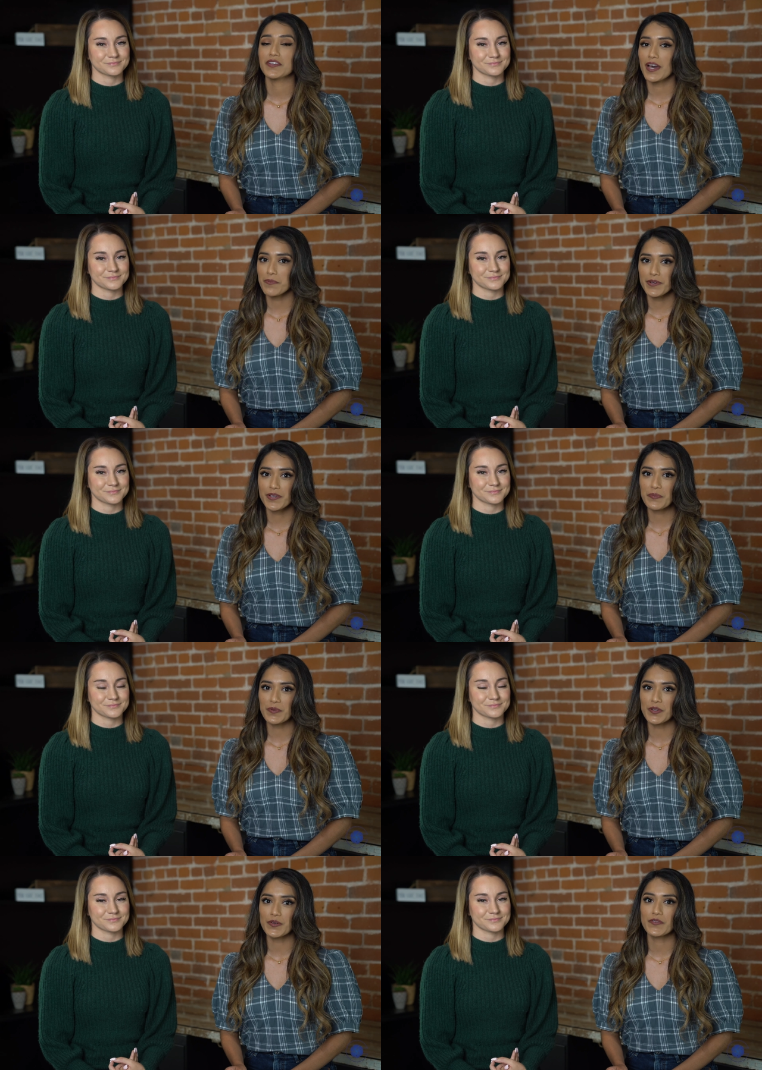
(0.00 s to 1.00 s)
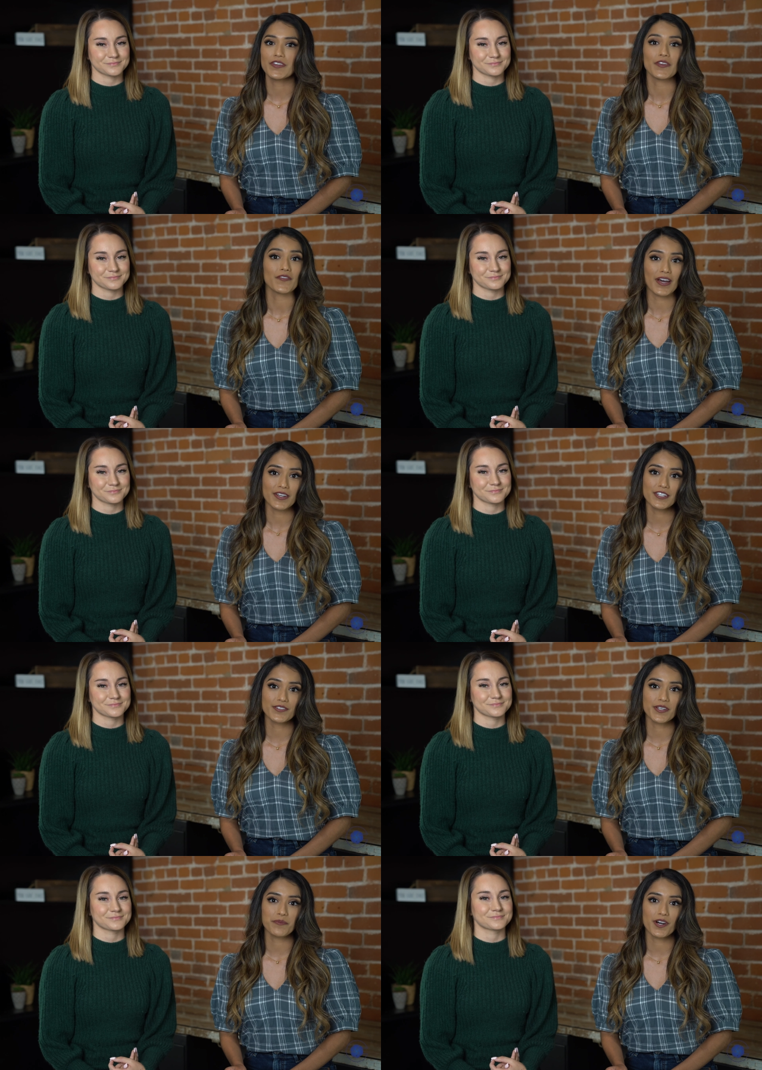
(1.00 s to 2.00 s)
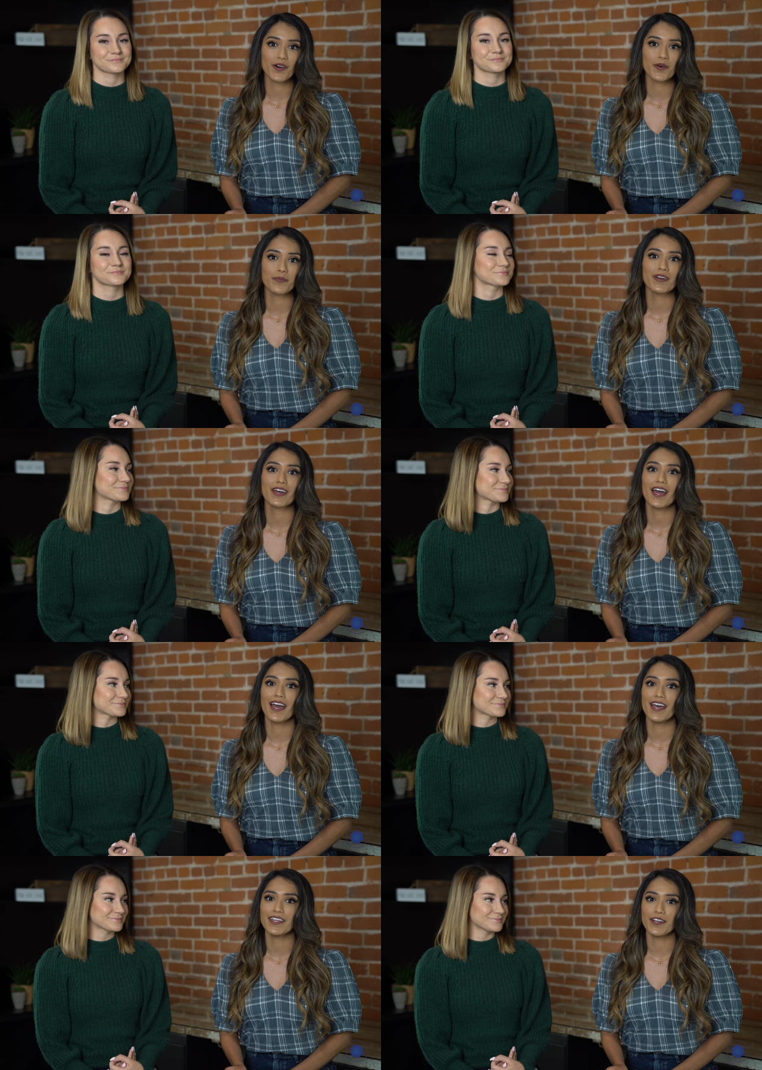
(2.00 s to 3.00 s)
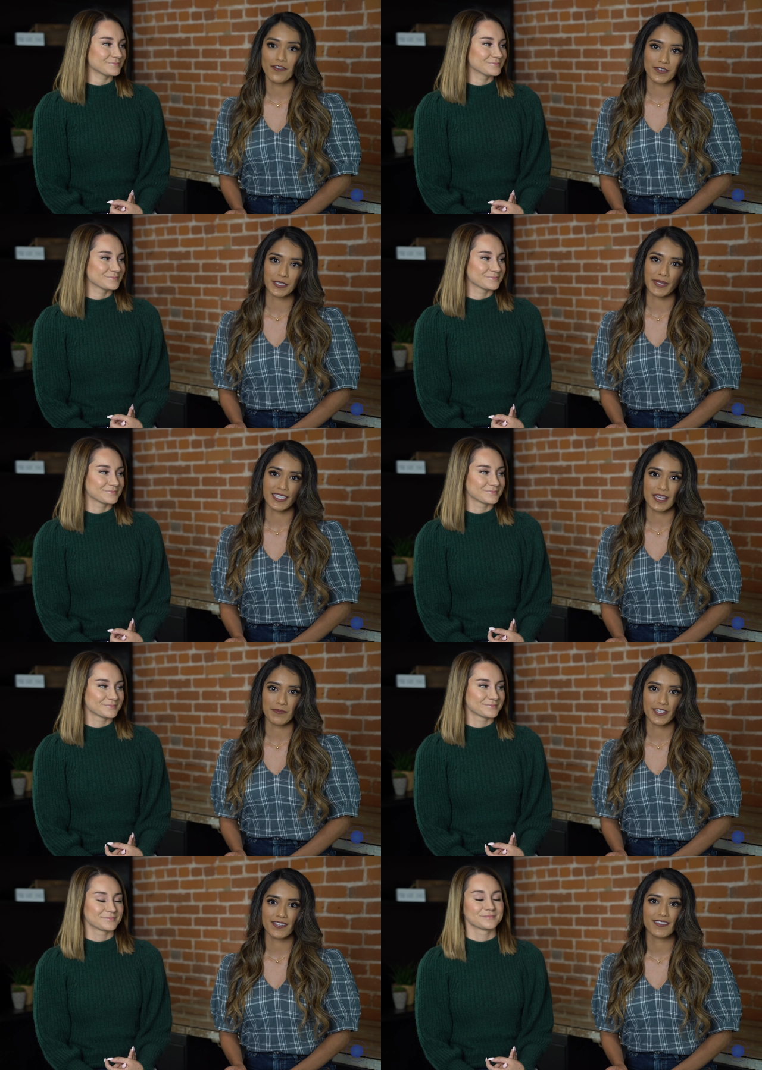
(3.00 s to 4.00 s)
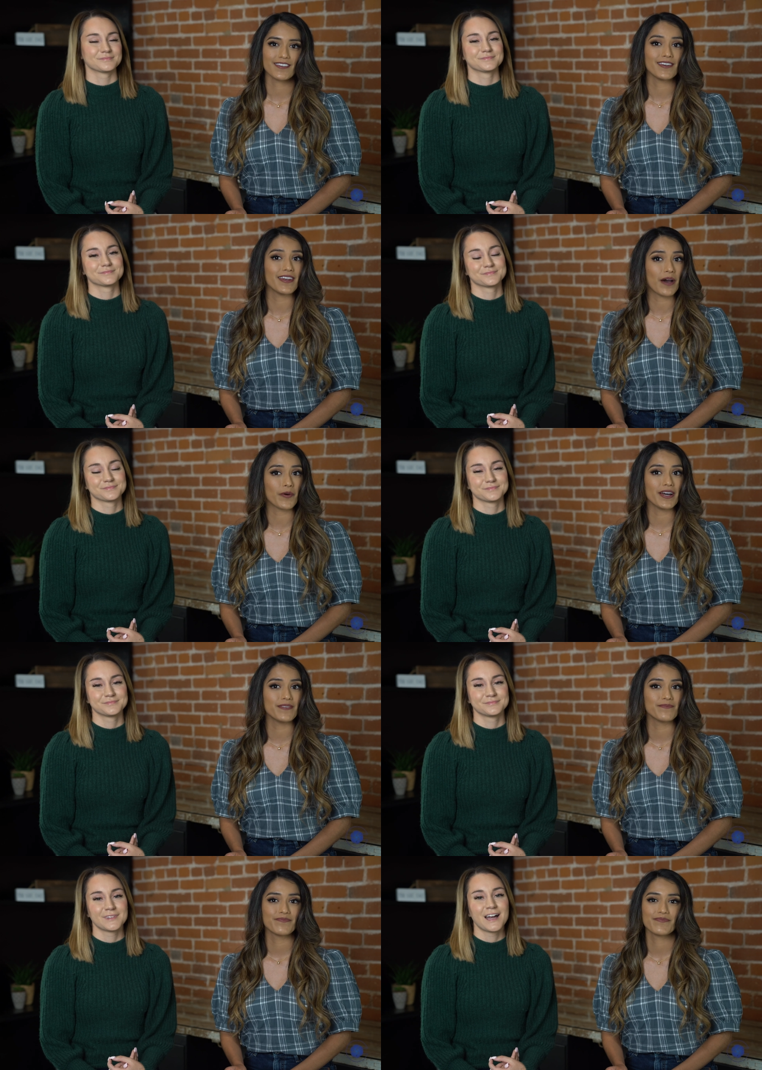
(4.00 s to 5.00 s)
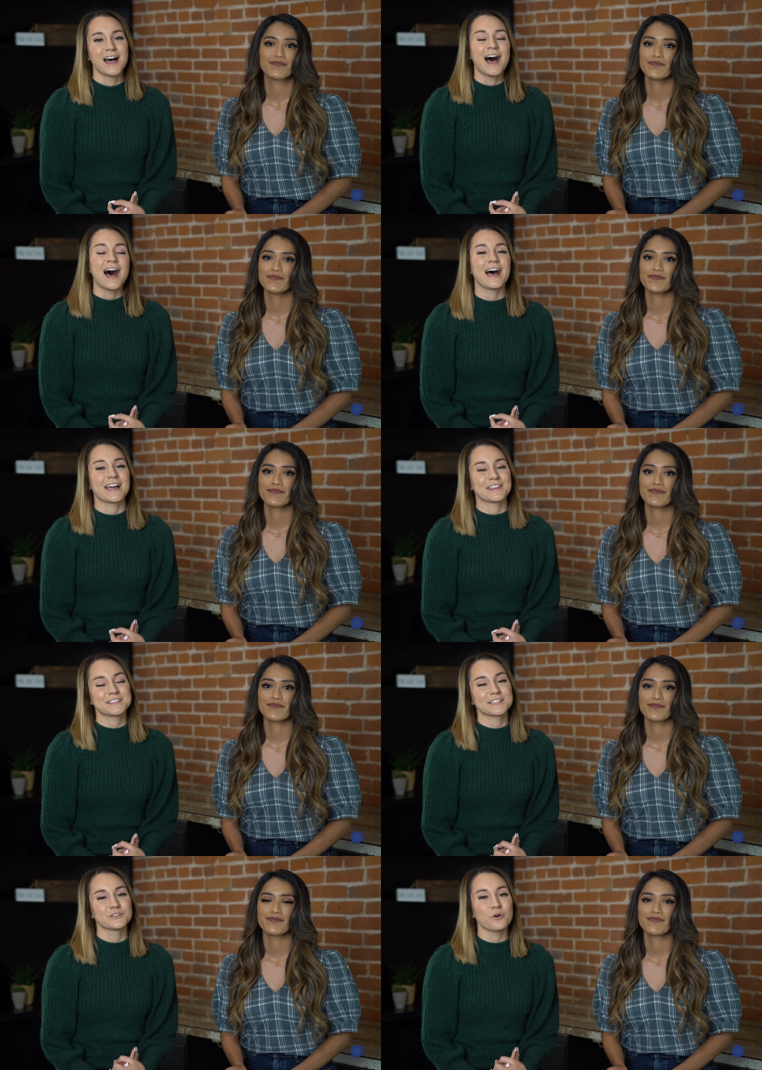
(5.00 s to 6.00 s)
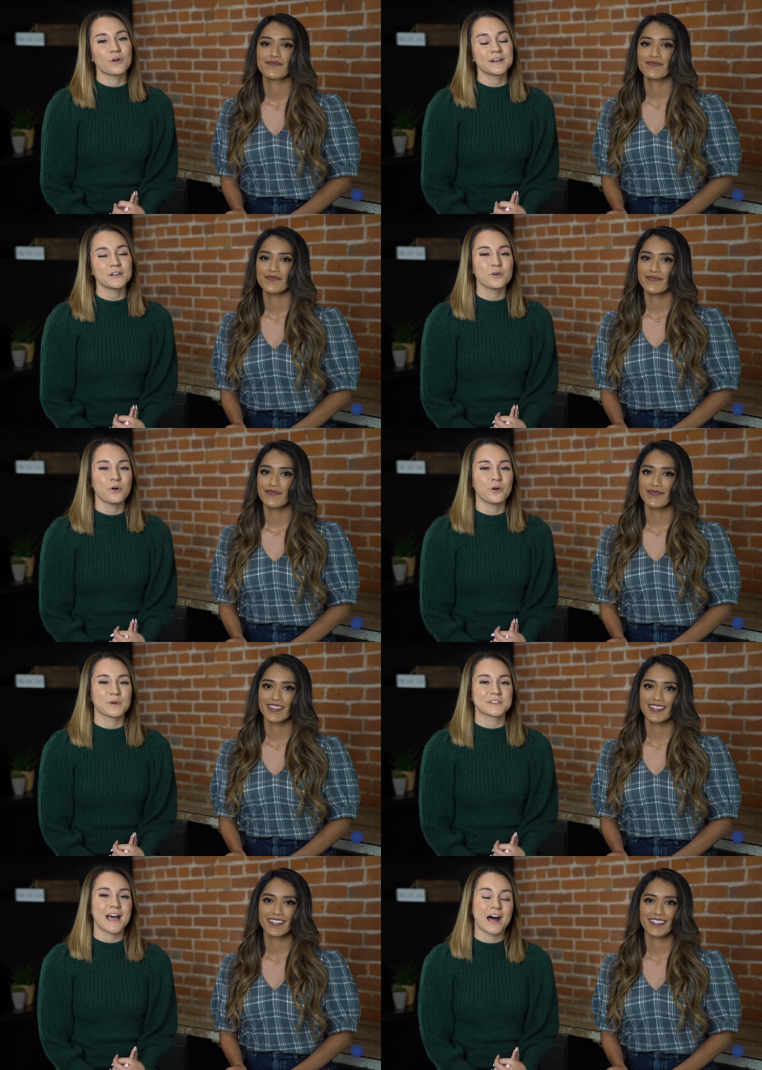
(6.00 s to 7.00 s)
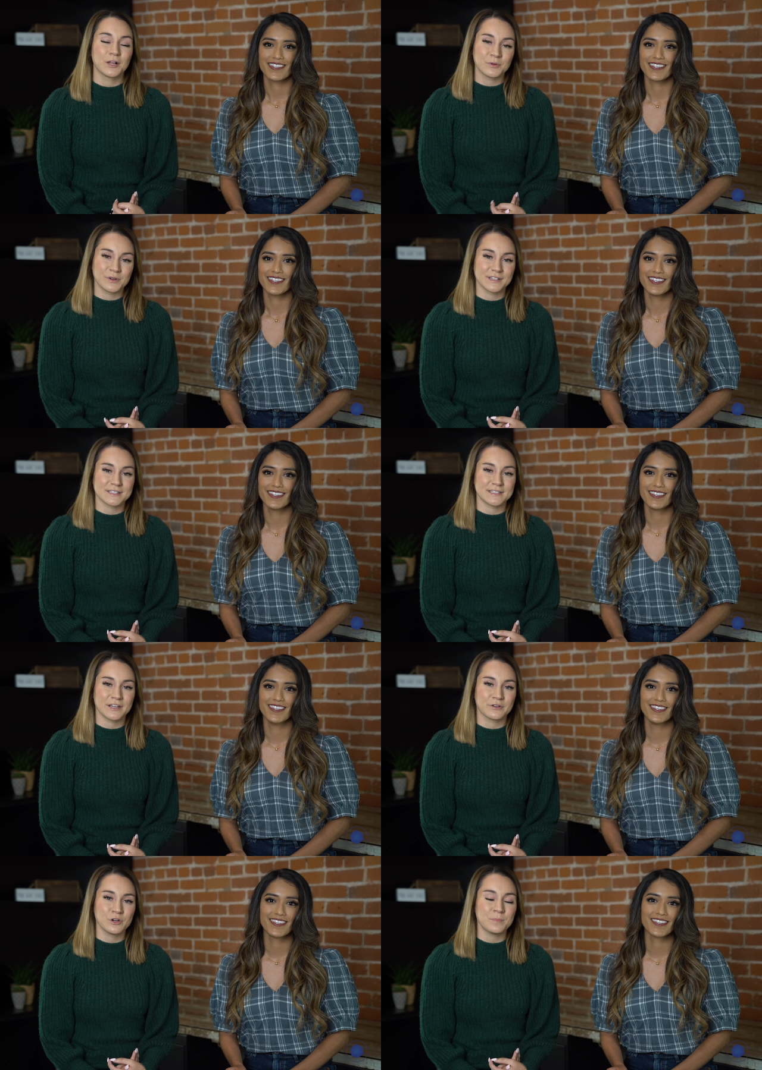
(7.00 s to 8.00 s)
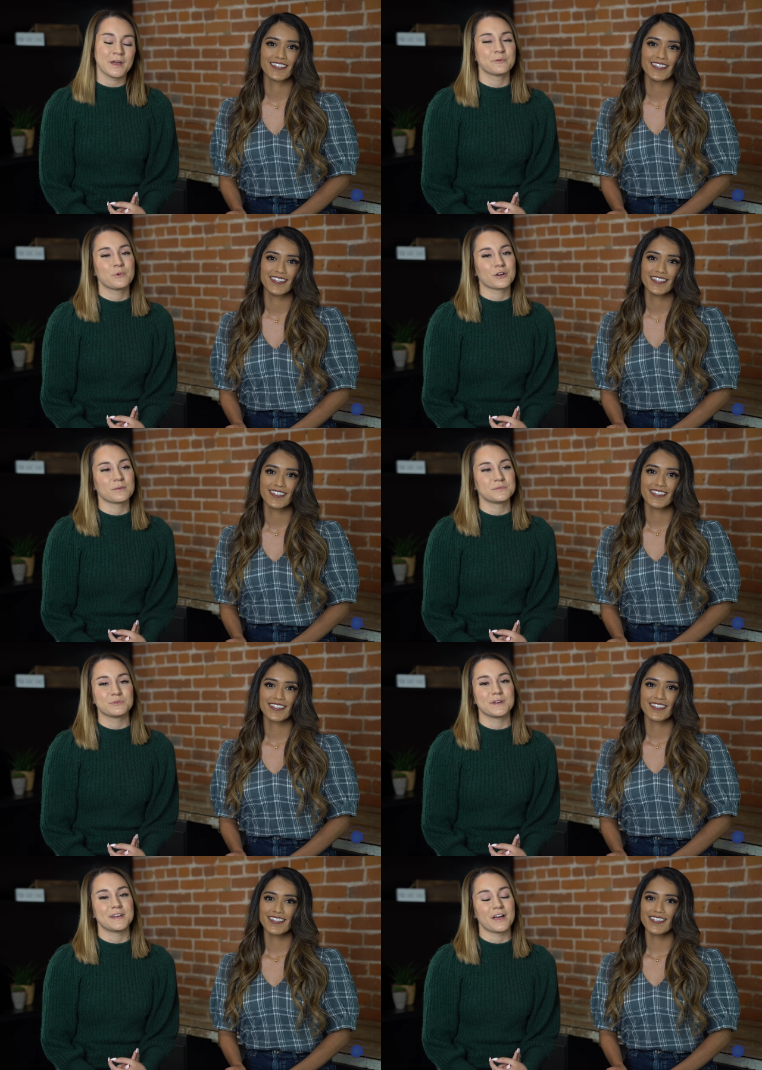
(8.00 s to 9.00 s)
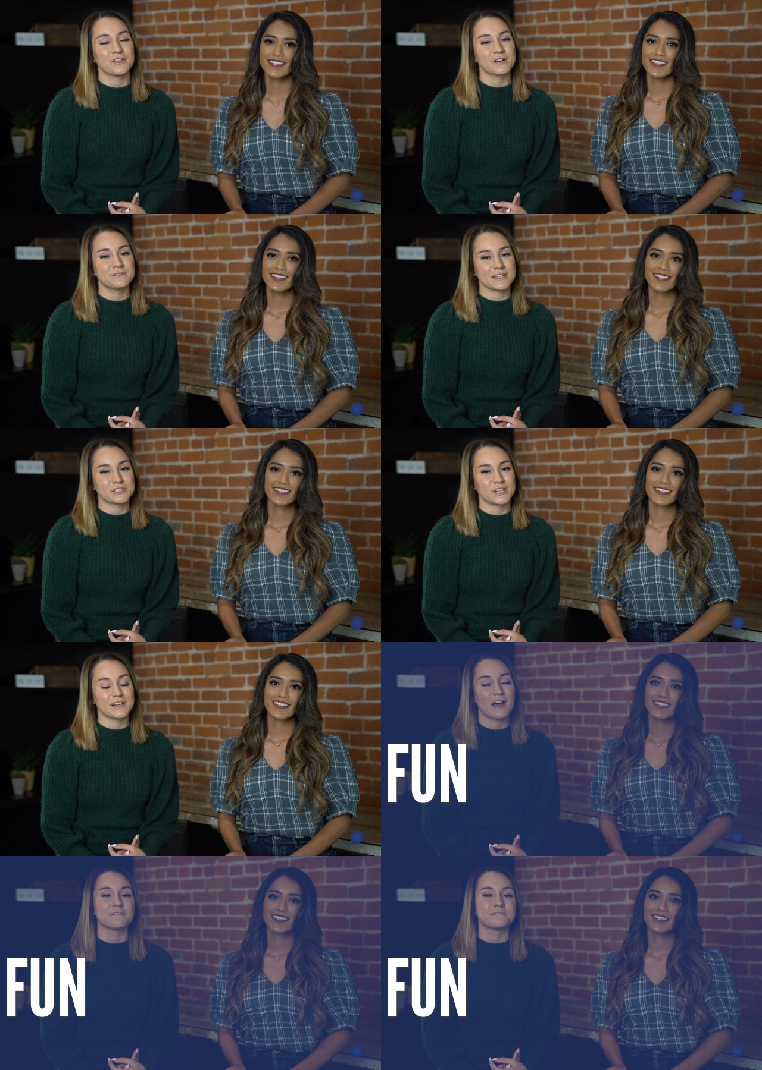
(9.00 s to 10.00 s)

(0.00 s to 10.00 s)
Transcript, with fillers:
Speaker 1: you got pre-approved, you found your dream home, and your offer's been accepted.
Speaker 2: Now what? Hi, this is Laura Nicole with Caliber Real Estate Group, and welcome to another edition of